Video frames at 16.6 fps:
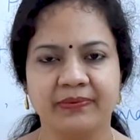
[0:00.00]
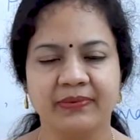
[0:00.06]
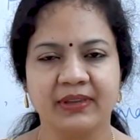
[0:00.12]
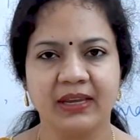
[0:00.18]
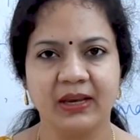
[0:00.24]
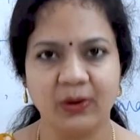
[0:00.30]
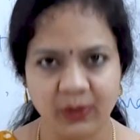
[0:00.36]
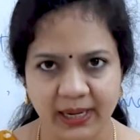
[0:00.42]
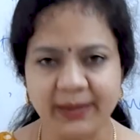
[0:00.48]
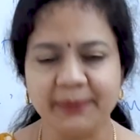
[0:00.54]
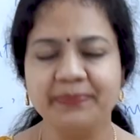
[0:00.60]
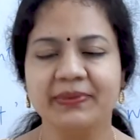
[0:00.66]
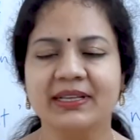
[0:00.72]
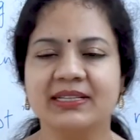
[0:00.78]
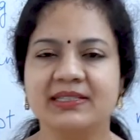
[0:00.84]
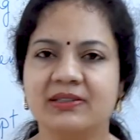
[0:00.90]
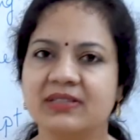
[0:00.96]
Okay,
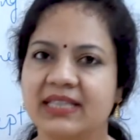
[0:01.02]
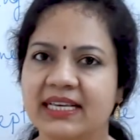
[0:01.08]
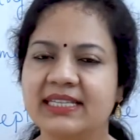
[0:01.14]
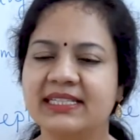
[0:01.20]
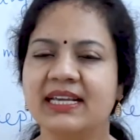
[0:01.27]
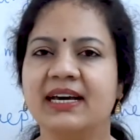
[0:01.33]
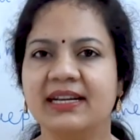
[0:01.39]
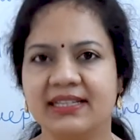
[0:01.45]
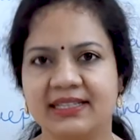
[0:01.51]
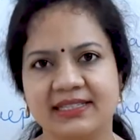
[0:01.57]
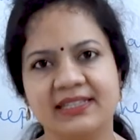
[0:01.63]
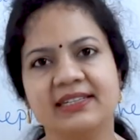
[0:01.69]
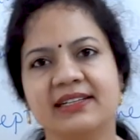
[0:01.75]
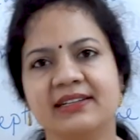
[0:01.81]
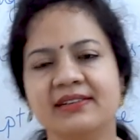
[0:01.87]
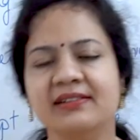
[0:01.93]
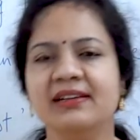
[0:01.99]
so these are
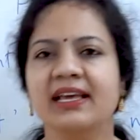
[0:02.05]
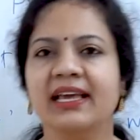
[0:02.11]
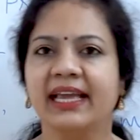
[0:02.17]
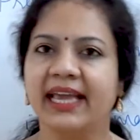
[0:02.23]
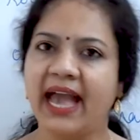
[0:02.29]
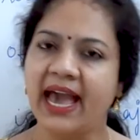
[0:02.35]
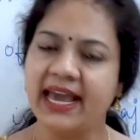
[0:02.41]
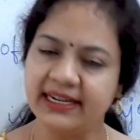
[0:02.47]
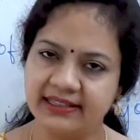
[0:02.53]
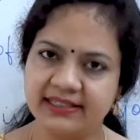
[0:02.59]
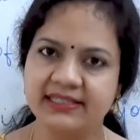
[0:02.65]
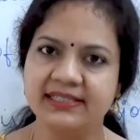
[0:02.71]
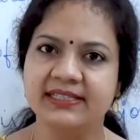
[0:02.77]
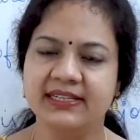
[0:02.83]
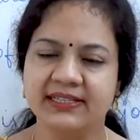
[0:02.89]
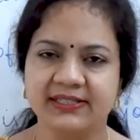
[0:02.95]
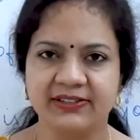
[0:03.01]
certain
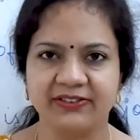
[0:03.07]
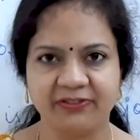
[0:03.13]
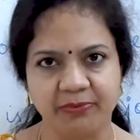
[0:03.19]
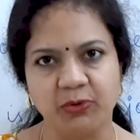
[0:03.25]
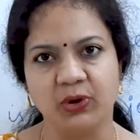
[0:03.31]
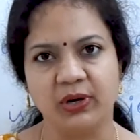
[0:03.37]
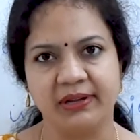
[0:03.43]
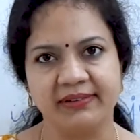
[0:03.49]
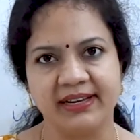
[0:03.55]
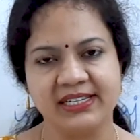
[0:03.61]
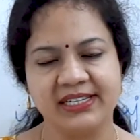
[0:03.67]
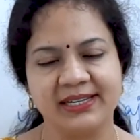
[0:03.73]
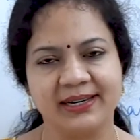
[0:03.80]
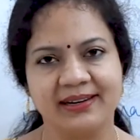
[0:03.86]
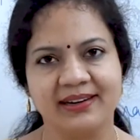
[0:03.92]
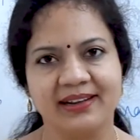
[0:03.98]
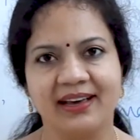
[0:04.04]
characteristics of
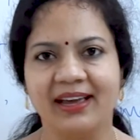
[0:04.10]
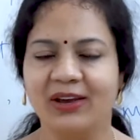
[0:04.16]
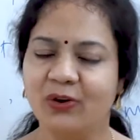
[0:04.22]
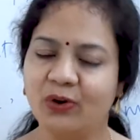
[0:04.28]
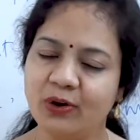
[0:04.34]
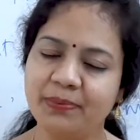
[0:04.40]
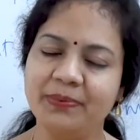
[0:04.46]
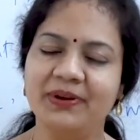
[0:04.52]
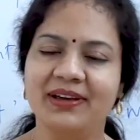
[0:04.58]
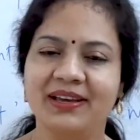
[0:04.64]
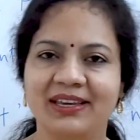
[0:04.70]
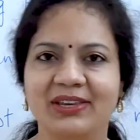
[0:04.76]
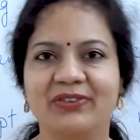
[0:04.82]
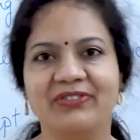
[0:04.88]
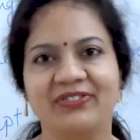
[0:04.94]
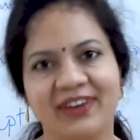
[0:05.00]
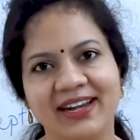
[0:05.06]
motivation. I hope
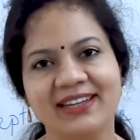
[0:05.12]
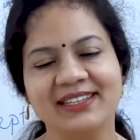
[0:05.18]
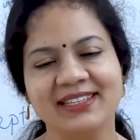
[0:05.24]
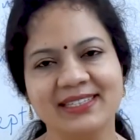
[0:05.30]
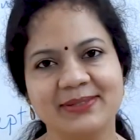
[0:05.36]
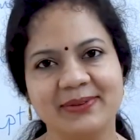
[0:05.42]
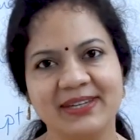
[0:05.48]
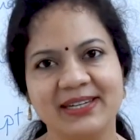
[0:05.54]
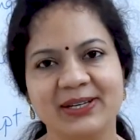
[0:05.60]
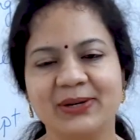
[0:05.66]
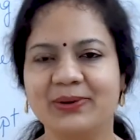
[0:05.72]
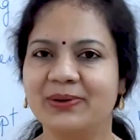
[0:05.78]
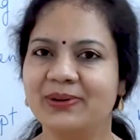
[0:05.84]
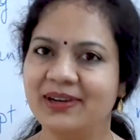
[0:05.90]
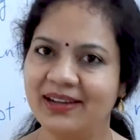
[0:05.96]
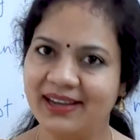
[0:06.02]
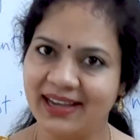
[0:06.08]
you find this video
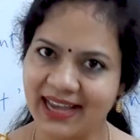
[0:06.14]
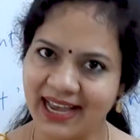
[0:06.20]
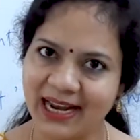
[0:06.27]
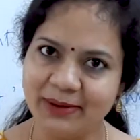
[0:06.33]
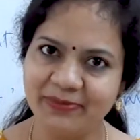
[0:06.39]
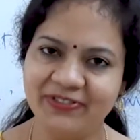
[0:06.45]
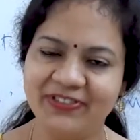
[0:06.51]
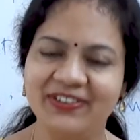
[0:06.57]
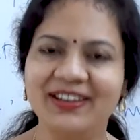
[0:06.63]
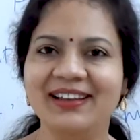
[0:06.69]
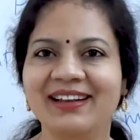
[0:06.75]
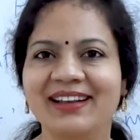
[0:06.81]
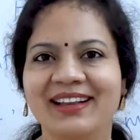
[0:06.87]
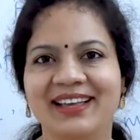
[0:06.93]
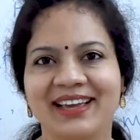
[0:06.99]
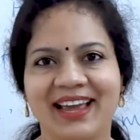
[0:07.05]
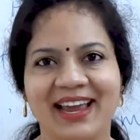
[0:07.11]
helpful,
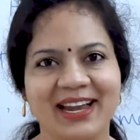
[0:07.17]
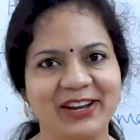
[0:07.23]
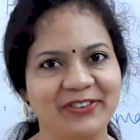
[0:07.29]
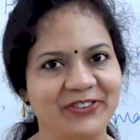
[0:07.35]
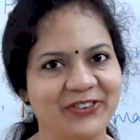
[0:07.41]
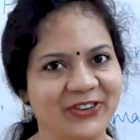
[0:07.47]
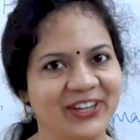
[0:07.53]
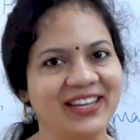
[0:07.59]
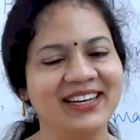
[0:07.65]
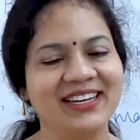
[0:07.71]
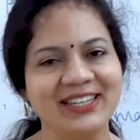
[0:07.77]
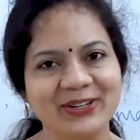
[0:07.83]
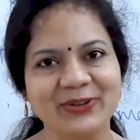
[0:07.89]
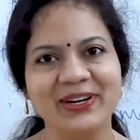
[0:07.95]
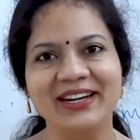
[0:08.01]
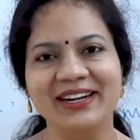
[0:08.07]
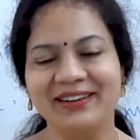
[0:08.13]
and if you
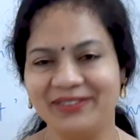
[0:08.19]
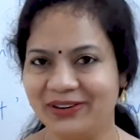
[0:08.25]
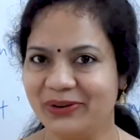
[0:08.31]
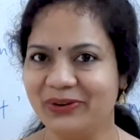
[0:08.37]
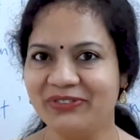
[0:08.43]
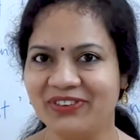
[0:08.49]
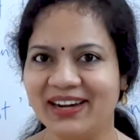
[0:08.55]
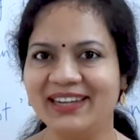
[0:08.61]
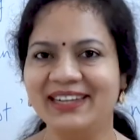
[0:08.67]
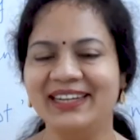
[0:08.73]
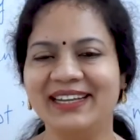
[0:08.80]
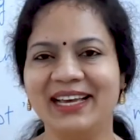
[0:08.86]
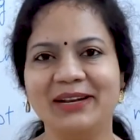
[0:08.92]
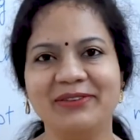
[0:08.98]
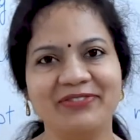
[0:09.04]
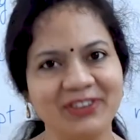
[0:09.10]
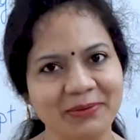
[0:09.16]
really do find it
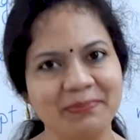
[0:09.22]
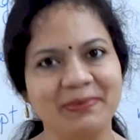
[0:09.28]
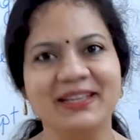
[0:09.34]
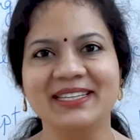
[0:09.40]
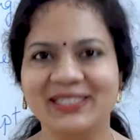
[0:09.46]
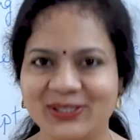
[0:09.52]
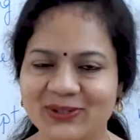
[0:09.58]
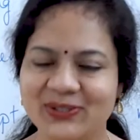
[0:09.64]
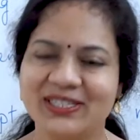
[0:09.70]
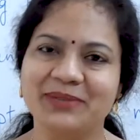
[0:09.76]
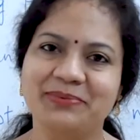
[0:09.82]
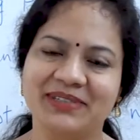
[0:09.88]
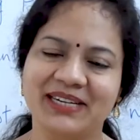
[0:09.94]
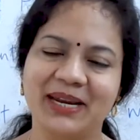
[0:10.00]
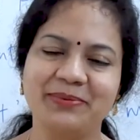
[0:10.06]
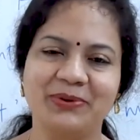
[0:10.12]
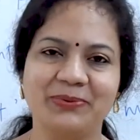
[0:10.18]
helpful, please do
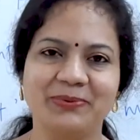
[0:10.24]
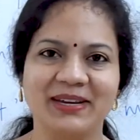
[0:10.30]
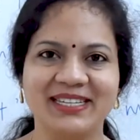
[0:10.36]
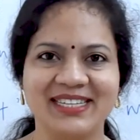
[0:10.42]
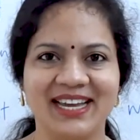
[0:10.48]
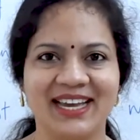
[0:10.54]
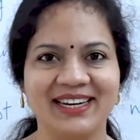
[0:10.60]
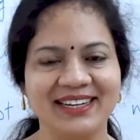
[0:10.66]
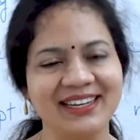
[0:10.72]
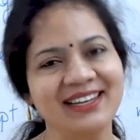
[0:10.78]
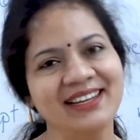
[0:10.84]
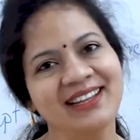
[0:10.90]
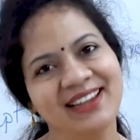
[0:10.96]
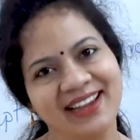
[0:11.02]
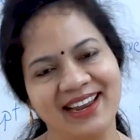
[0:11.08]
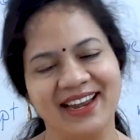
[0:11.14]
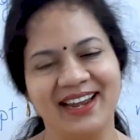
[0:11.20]
subscribe to my channel
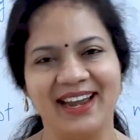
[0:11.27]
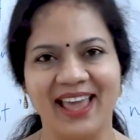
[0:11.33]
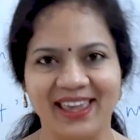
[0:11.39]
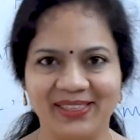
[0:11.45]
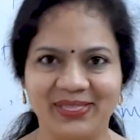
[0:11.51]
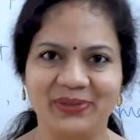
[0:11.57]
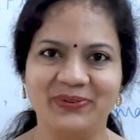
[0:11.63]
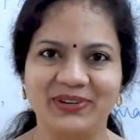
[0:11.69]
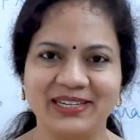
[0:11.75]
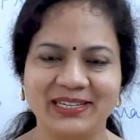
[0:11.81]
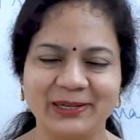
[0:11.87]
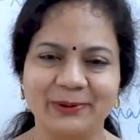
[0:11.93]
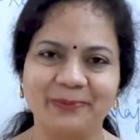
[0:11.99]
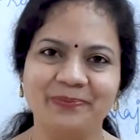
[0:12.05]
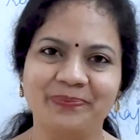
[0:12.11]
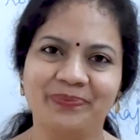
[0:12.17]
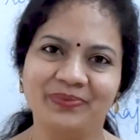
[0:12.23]
and like the video.
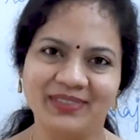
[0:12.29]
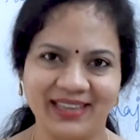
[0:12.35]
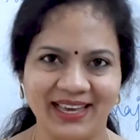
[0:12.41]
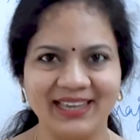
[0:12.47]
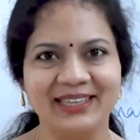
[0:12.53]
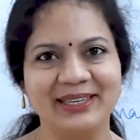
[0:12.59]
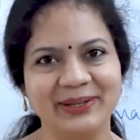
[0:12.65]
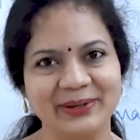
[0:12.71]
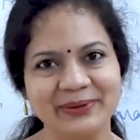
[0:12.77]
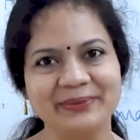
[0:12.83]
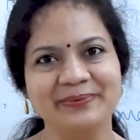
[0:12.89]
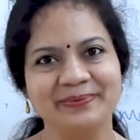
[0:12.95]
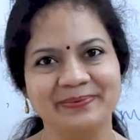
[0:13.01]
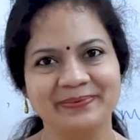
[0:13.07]
Thank you.